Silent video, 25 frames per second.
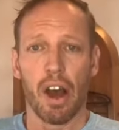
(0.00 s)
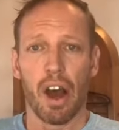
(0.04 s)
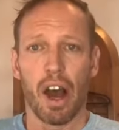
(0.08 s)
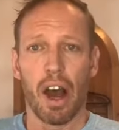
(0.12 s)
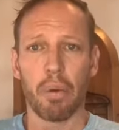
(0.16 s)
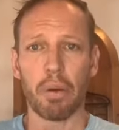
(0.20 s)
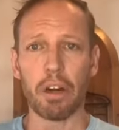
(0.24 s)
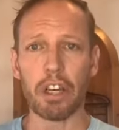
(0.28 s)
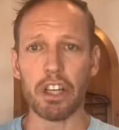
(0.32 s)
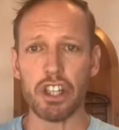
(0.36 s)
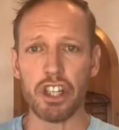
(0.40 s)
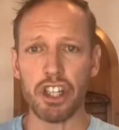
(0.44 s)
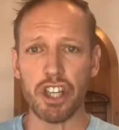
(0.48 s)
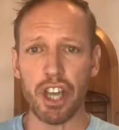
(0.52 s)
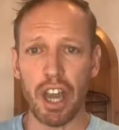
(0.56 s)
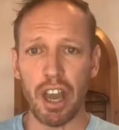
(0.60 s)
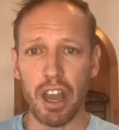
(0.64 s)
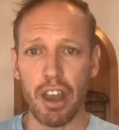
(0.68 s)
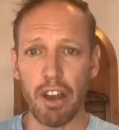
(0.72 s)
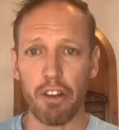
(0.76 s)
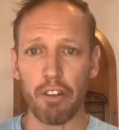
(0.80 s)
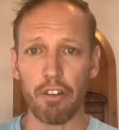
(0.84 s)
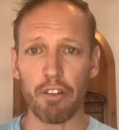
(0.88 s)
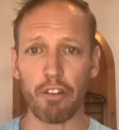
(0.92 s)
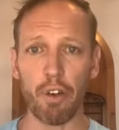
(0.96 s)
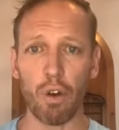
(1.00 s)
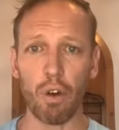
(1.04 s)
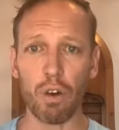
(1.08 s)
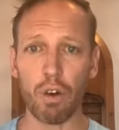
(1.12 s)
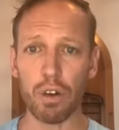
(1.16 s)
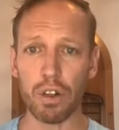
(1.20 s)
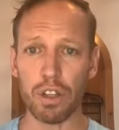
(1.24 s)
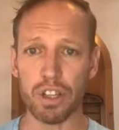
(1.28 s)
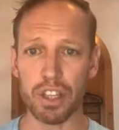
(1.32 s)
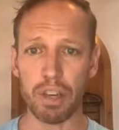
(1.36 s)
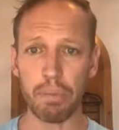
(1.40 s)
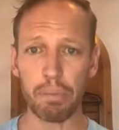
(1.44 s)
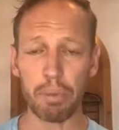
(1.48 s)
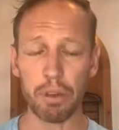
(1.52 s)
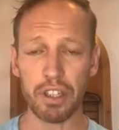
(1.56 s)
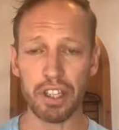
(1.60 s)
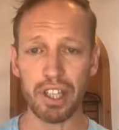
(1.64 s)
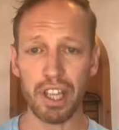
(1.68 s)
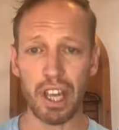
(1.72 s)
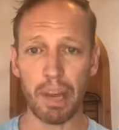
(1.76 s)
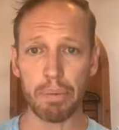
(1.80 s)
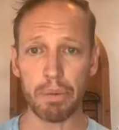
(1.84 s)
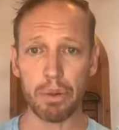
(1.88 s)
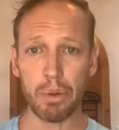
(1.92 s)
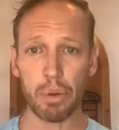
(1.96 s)
I want to share four simple
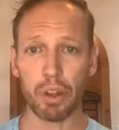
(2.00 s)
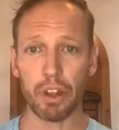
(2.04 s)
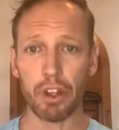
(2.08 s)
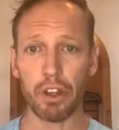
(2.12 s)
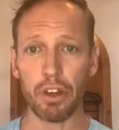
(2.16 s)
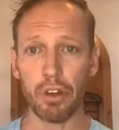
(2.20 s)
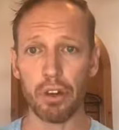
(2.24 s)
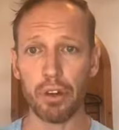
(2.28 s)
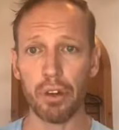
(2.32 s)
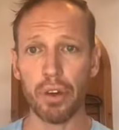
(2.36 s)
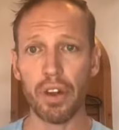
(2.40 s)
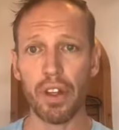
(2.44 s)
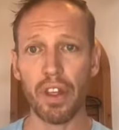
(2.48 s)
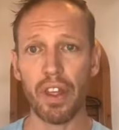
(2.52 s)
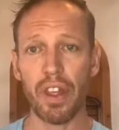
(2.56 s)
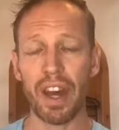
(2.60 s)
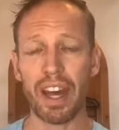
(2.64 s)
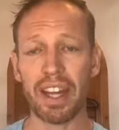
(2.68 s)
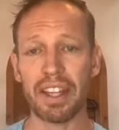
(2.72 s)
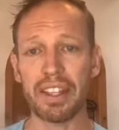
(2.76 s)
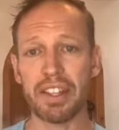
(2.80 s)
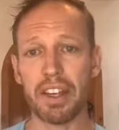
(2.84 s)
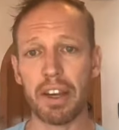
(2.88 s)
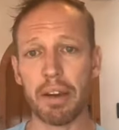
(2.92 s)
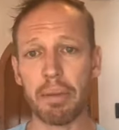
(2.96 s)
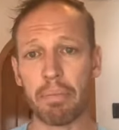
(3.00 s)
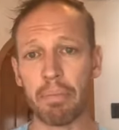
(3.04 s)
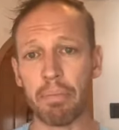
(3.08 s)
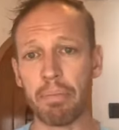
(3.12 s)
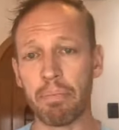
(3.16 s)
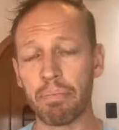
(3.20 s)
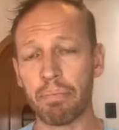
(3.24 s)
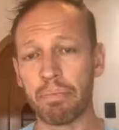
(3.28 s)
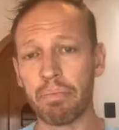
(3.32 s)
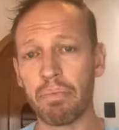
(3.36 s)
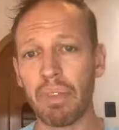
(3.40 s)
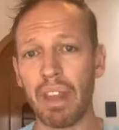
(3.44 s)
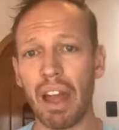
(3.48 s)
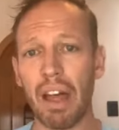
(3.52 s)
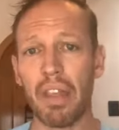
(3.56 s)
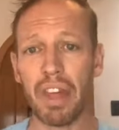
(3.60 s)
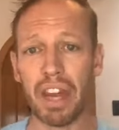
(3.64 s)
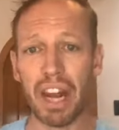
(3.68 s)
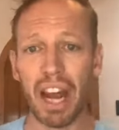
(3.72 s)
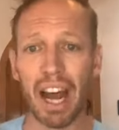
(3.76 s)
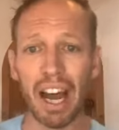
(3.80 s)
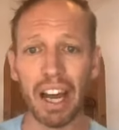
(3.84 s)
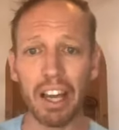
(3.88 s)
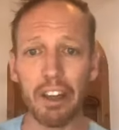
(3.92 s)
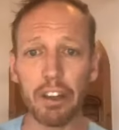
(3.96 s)
steps with you that
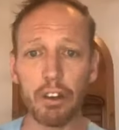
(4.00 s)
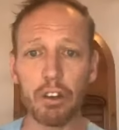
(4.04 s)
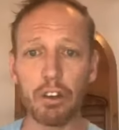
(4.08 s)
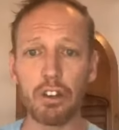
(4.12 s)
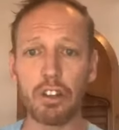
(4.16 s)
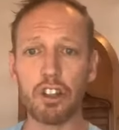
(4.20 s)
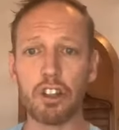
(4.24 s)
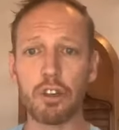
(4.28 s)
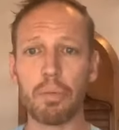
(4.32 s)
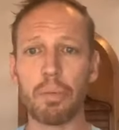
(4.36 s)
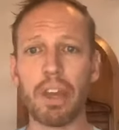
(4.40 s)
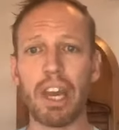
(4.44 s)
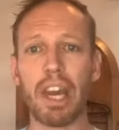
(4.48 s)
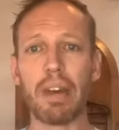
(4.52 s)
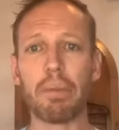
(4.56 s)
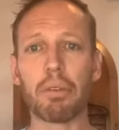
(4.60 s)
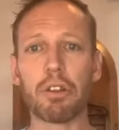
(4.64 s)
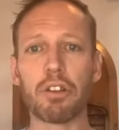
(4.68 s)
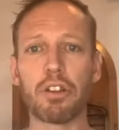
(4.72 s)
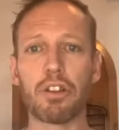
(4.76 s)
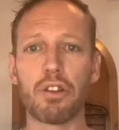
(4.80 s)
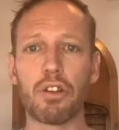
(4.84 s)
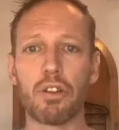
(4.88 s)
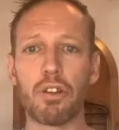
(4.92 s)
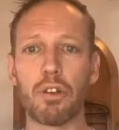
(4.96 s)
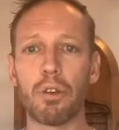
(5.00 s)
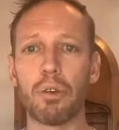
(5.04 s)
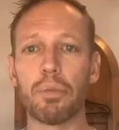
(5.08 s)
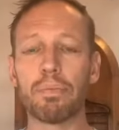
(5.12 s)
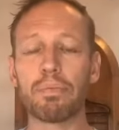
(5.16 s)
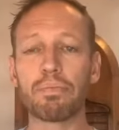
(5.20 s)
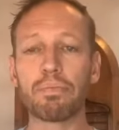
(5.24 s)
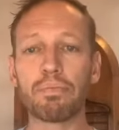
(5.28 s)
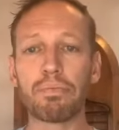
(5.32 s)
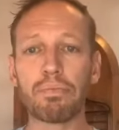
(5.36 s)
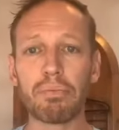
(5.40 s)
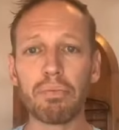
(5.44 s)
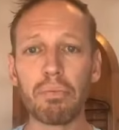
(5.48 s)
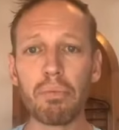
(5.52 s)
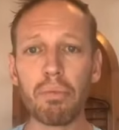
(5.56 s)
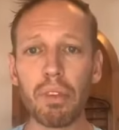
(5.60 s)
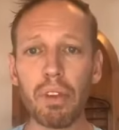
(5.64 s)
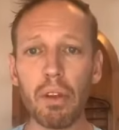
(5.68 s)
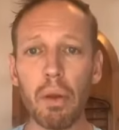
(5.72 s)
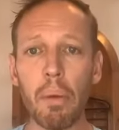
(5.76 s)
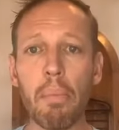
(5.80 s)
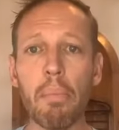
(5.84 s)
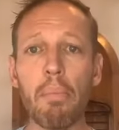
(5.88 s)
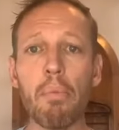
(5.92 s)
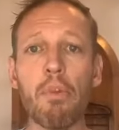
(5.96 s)
I use to be able to
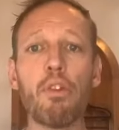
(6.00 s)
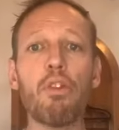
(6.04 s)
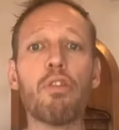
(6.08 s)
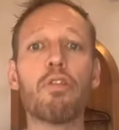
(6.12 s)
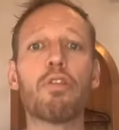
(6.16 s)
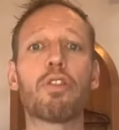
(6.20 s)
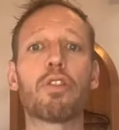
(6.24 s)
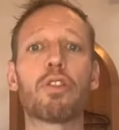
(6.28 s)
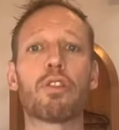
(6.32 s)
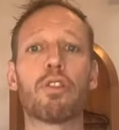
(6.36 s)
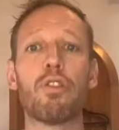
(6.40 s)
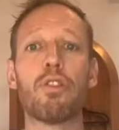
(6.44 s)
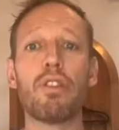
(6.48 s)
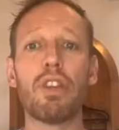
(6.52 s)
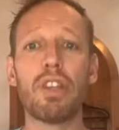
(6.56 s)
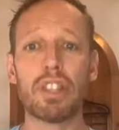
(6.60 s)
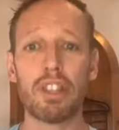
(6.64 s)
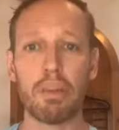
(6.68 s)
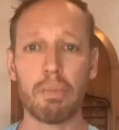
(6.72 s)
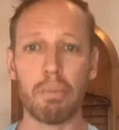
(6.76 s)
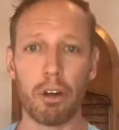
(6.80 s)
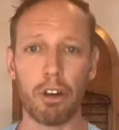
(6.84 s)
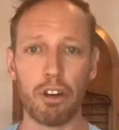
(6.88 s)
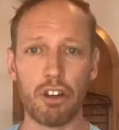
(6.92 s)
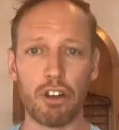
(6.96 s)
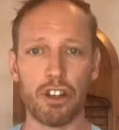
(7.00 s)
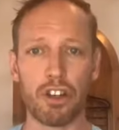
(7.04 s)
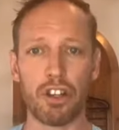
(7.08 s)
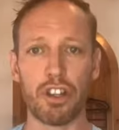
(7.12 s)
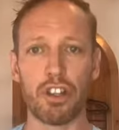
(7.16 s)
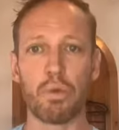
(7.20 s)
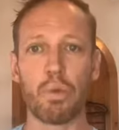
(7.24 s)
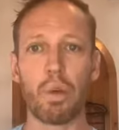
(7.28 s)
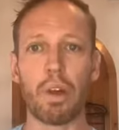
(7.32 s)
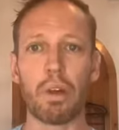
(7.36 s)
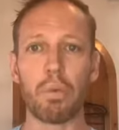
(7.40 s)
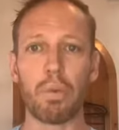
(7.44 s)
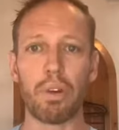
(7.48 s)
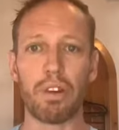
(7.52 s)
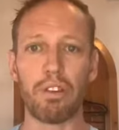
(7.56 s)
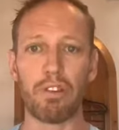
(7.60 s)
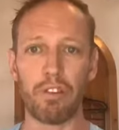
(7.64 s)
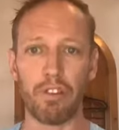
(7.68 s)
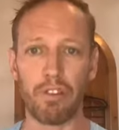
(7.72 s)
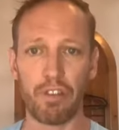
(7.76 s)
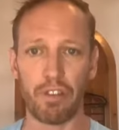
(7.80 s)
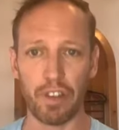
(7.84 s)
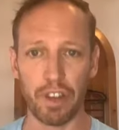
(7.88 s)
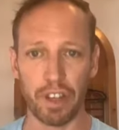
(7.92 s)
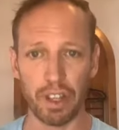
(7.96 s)
move through these emotions when we
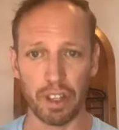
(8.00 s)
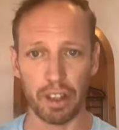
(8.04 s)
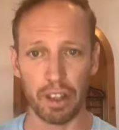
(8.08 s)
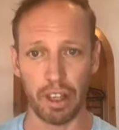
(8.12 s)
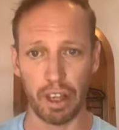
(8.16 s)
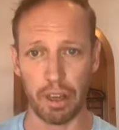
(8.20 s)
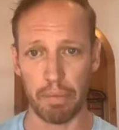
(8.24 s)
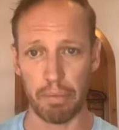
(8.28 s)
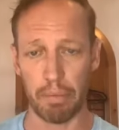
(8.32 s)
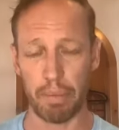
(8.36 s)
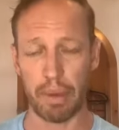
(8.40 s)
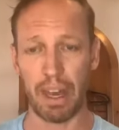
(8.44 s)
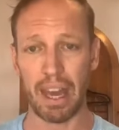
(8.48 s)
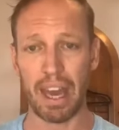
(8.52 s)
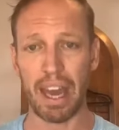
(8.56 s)
feel them.